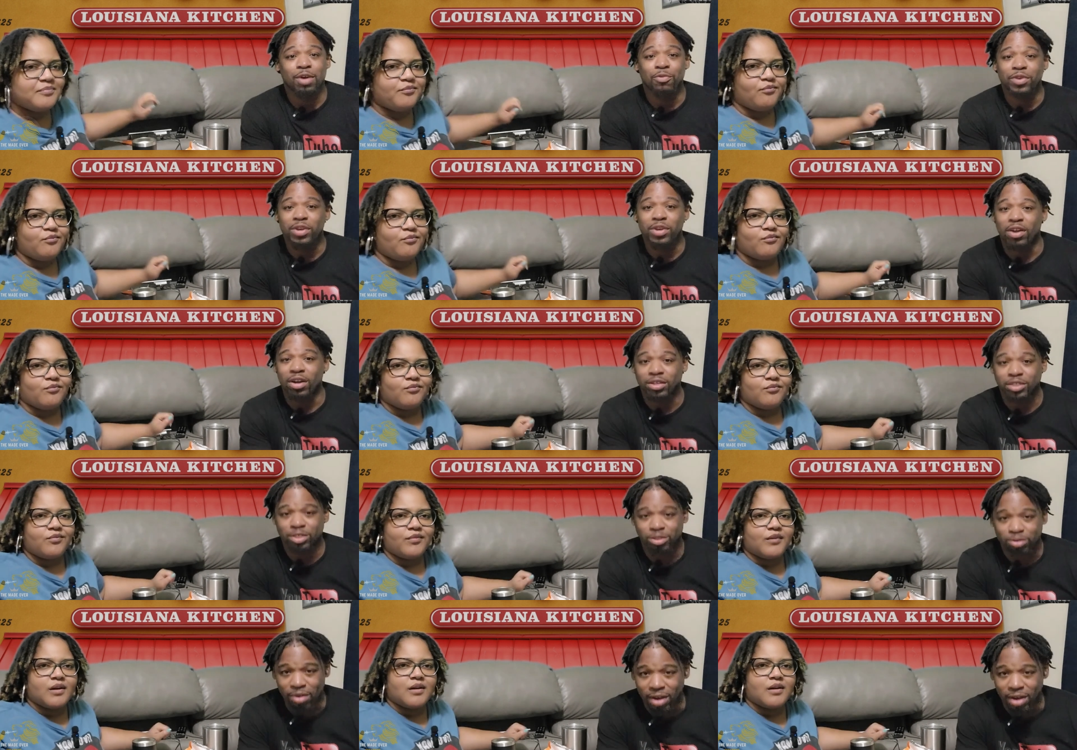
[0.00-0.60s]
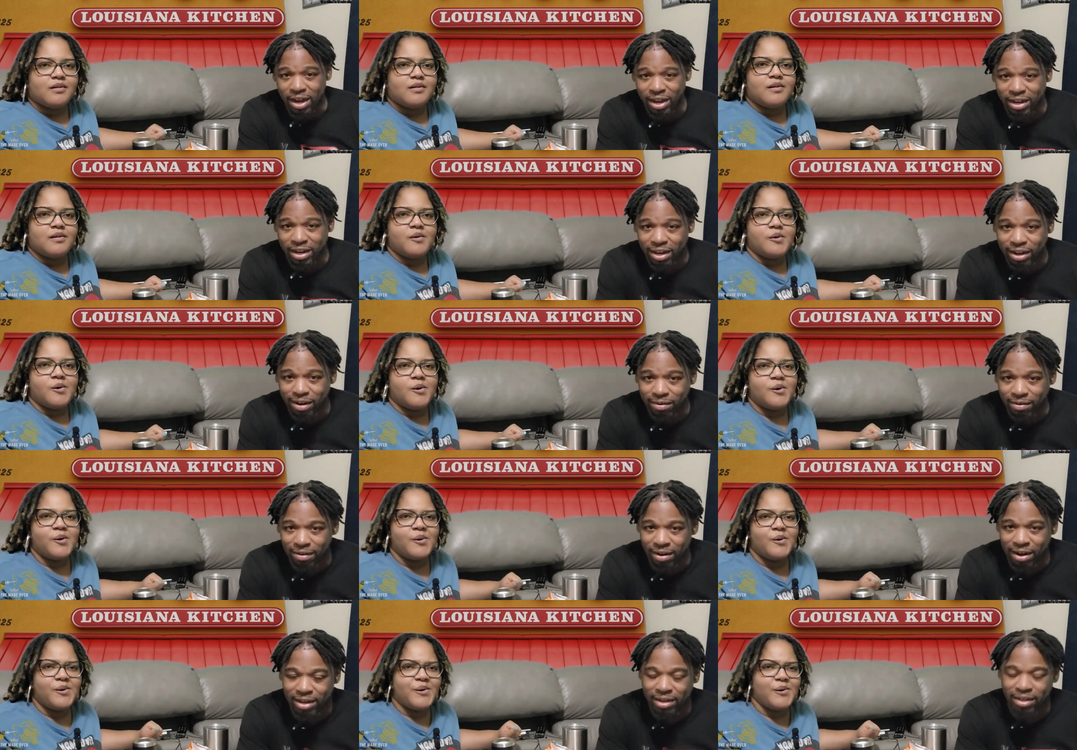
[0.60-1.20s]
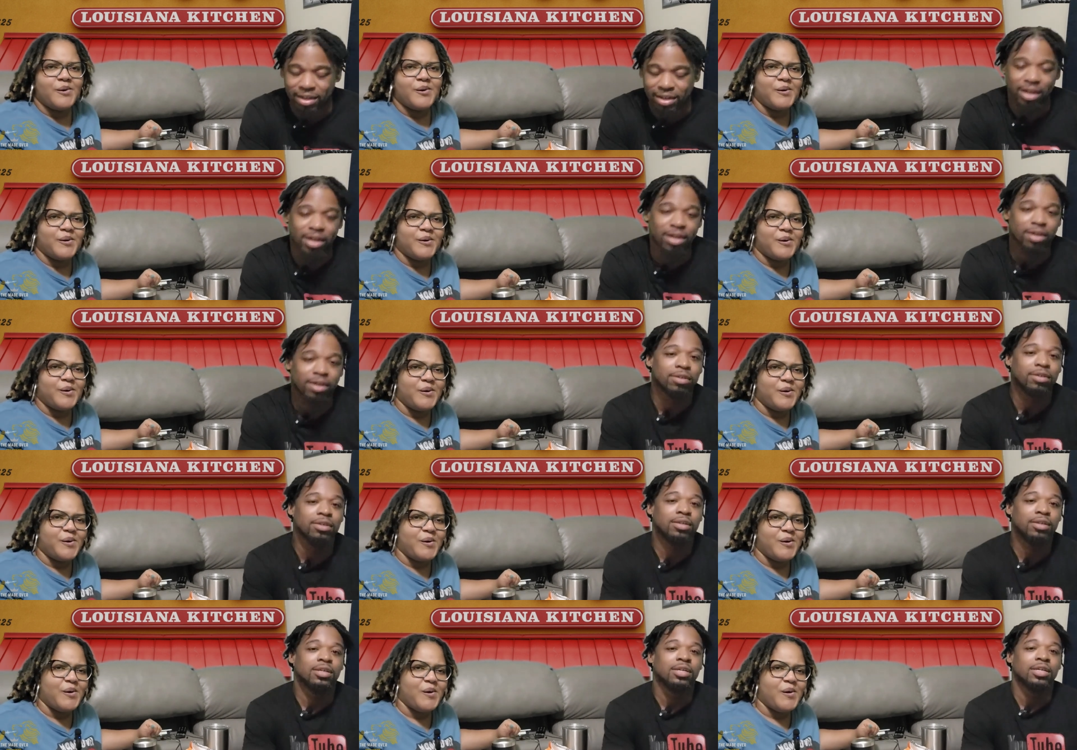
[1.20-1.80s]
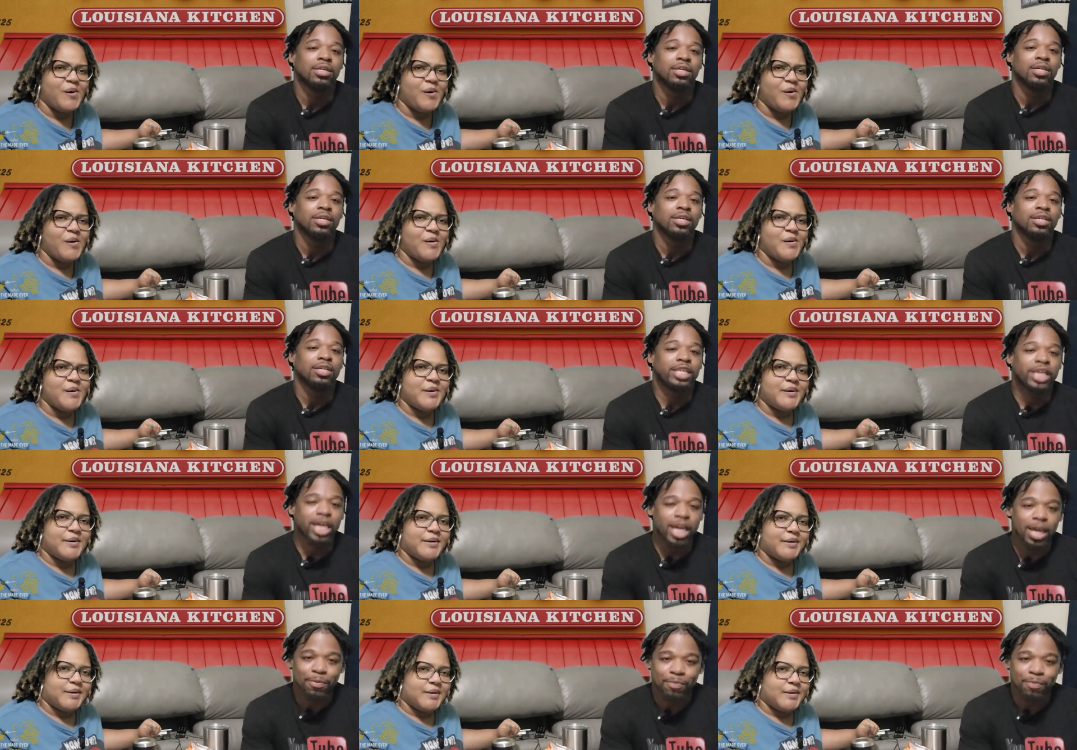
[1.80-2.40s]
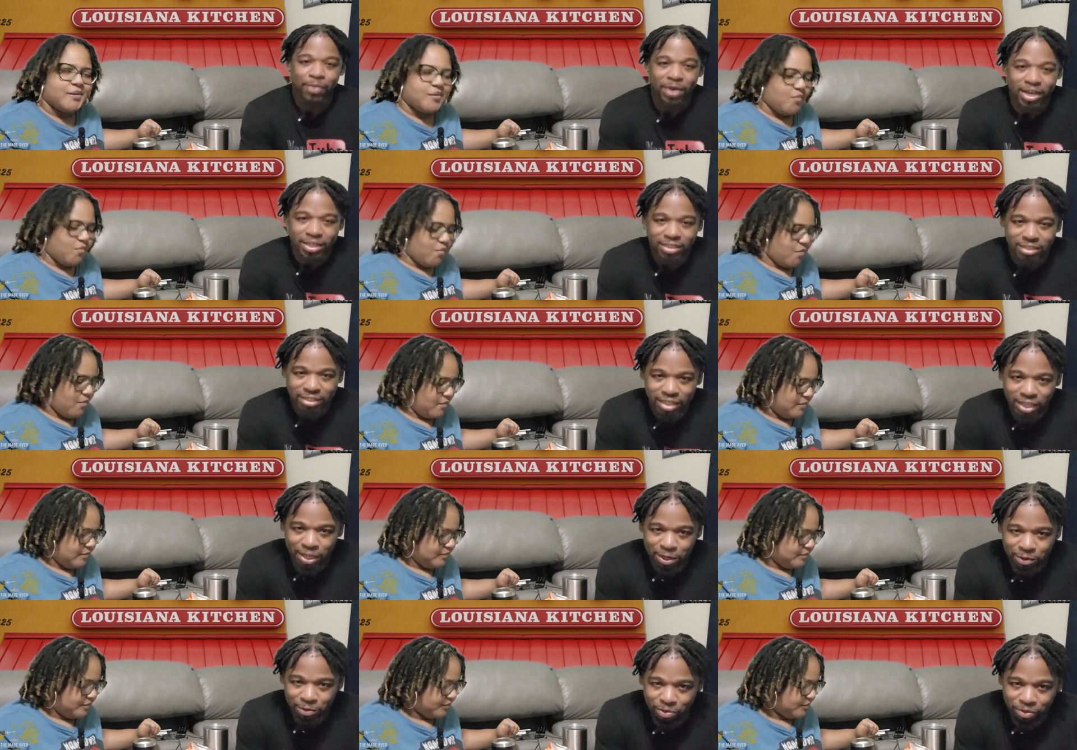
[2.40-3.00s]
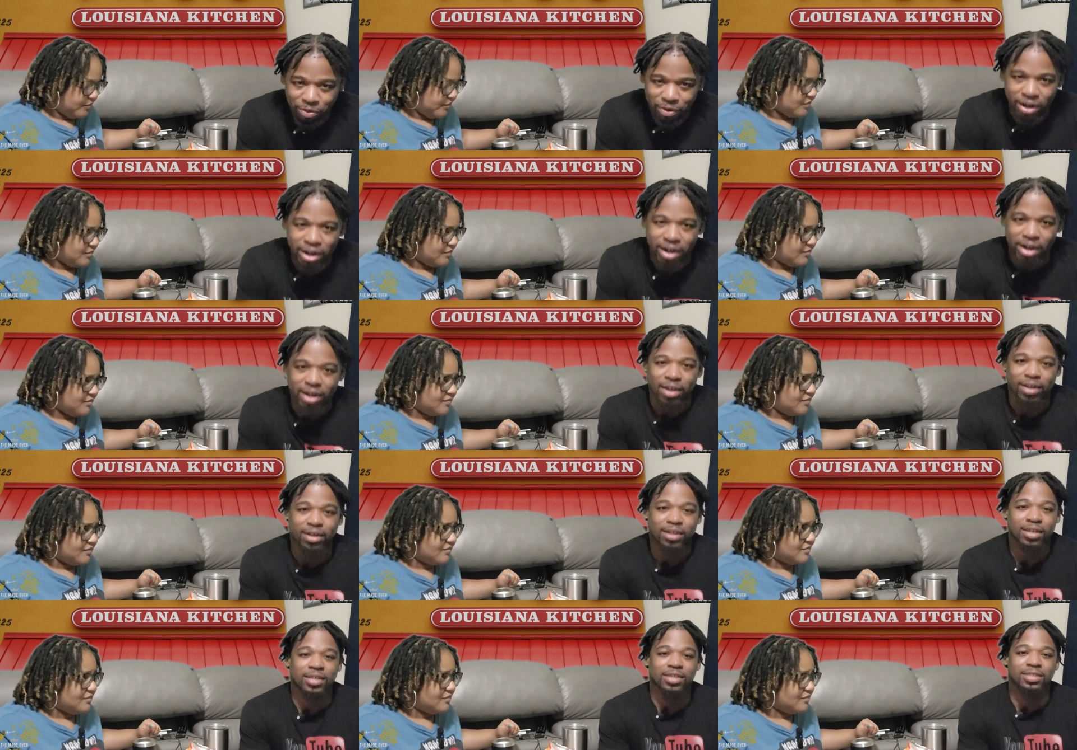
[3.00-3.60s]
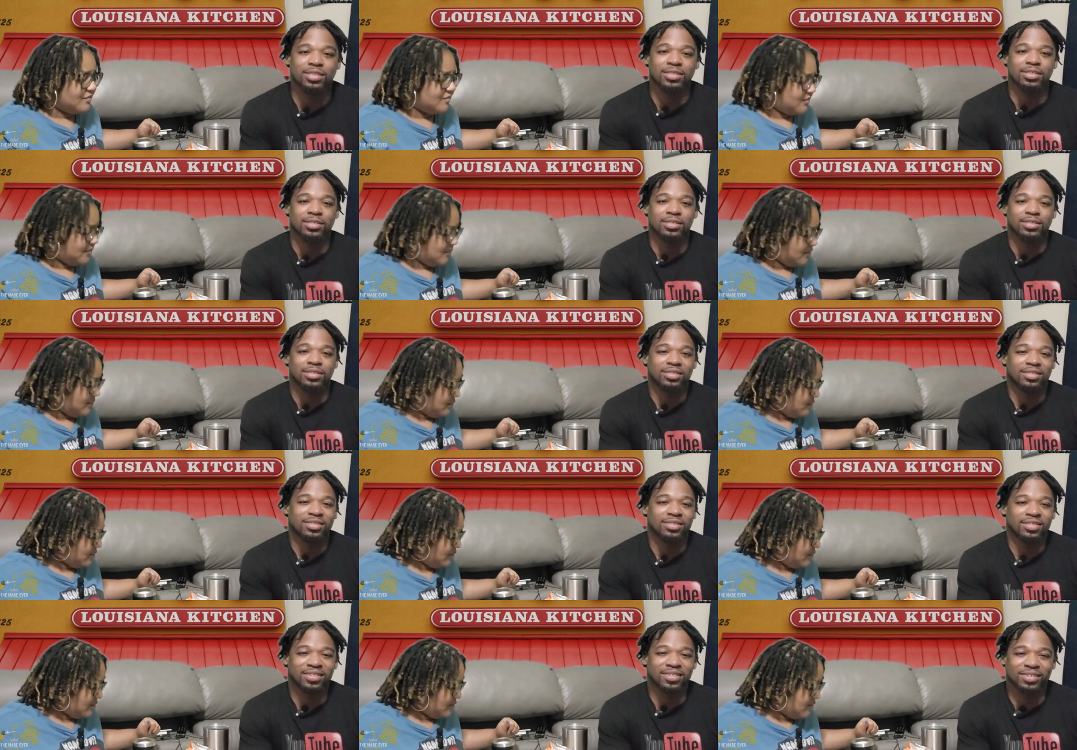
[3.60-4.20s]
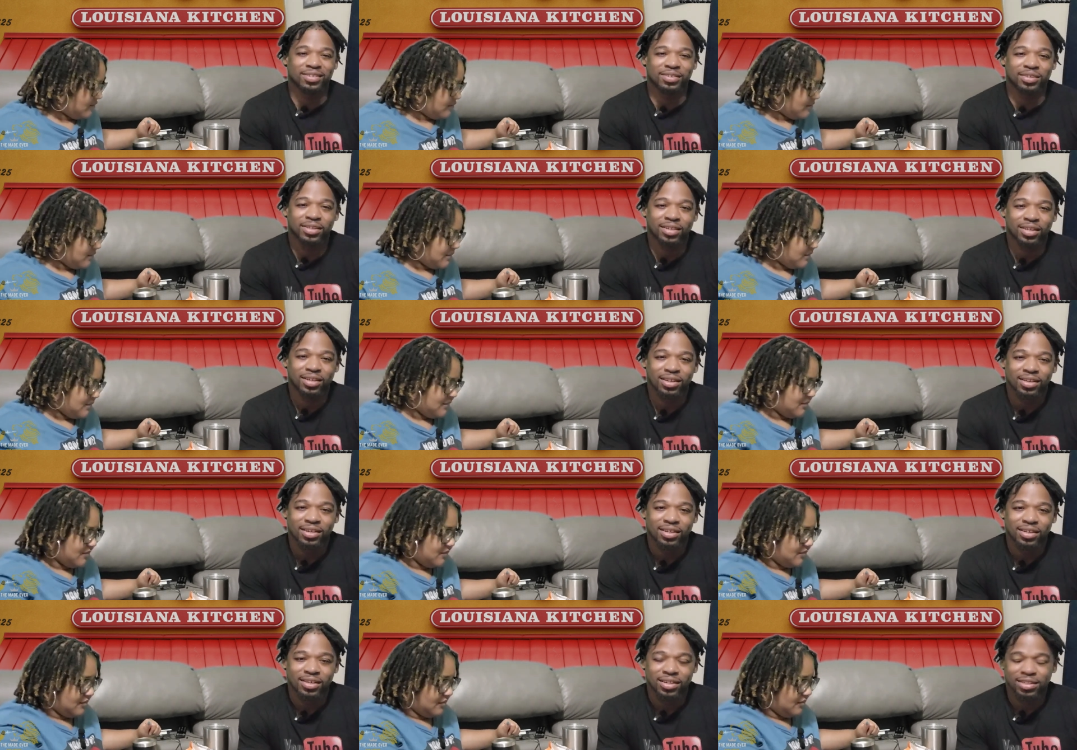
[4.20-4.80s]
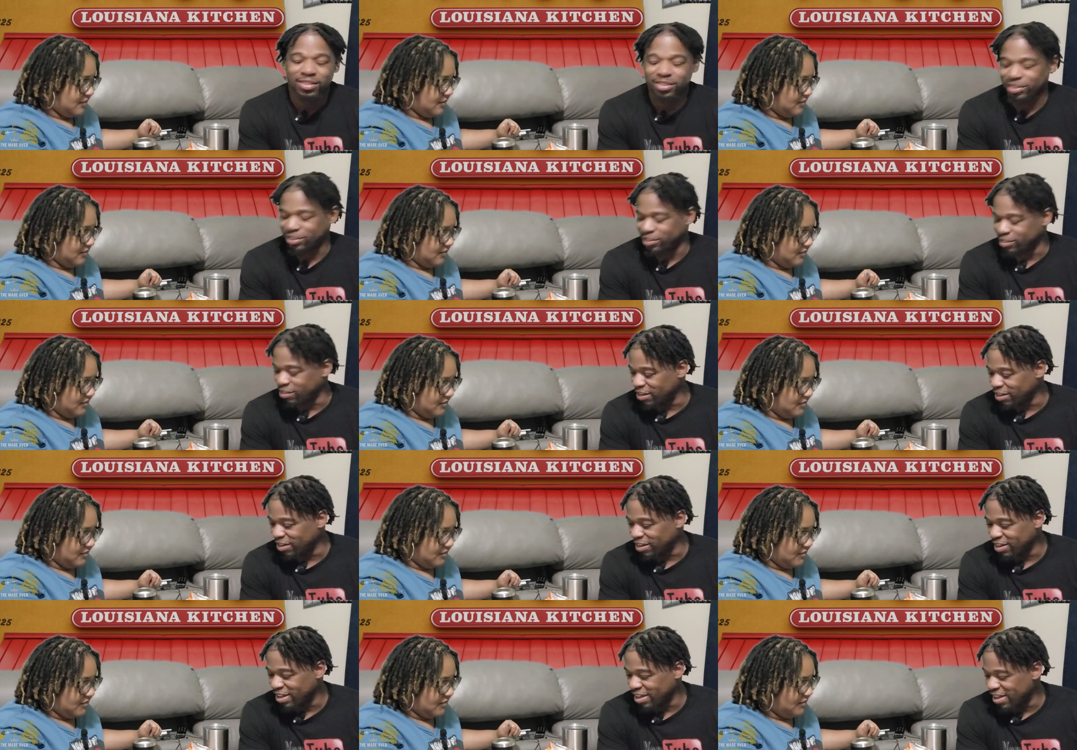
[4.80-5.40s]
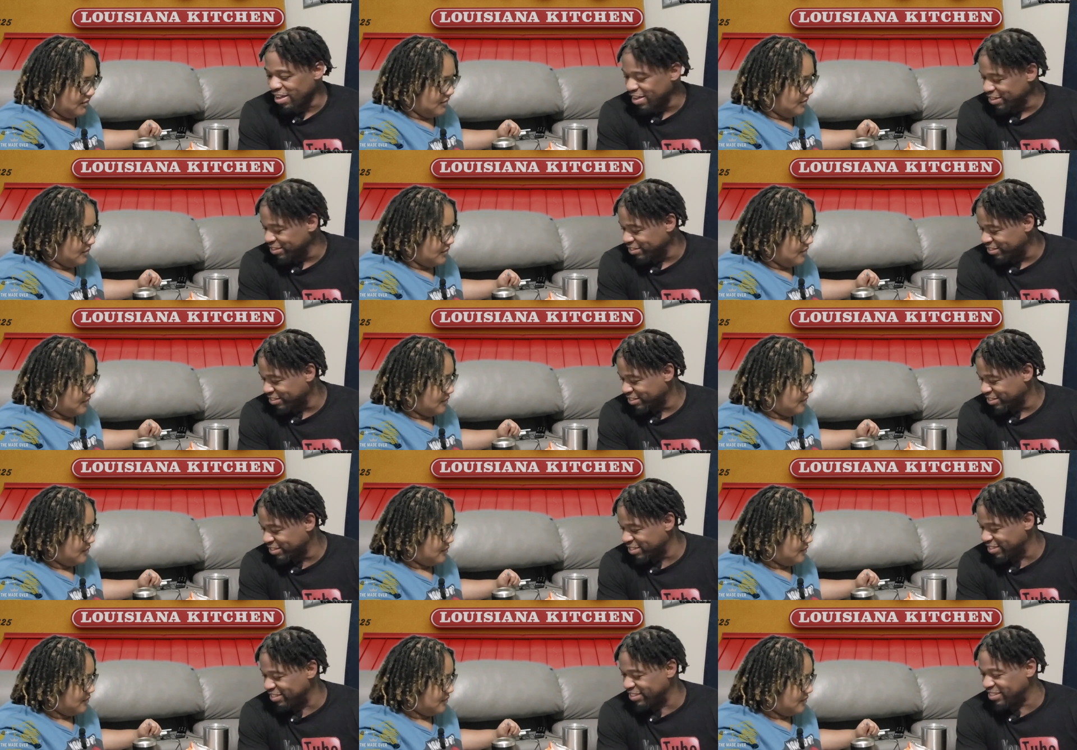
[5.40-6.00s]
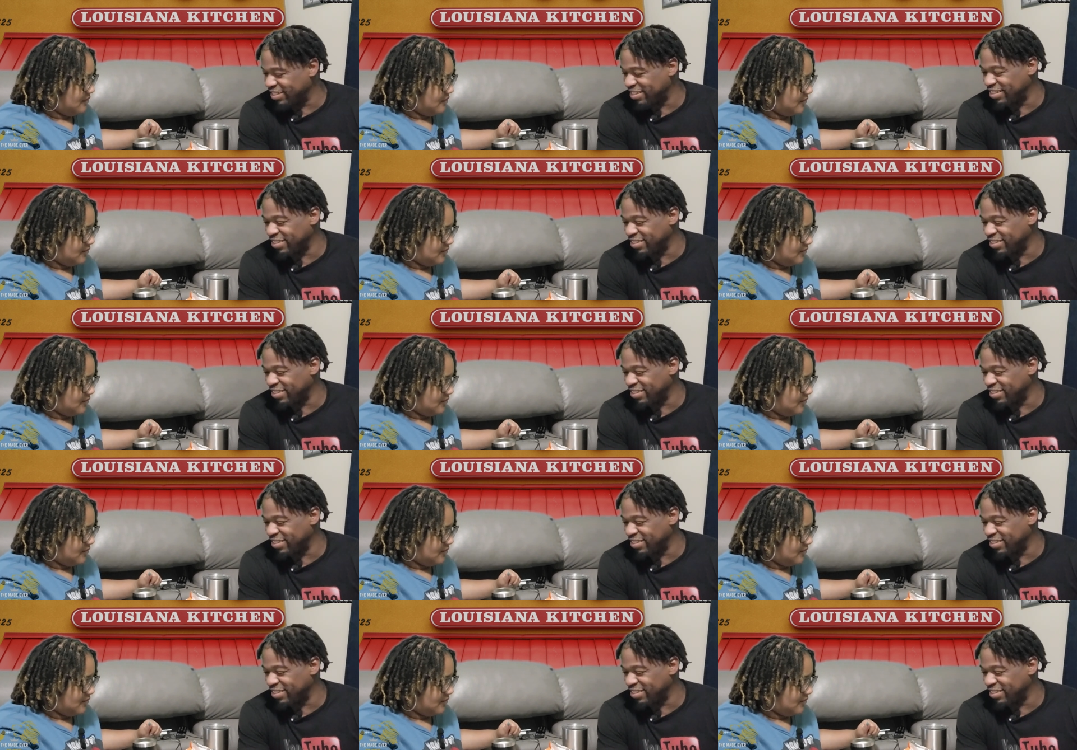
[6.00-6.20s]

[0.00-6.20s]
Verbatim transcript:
Speaker 1: that we are trying out right now. Keep us in prayer, because this is our last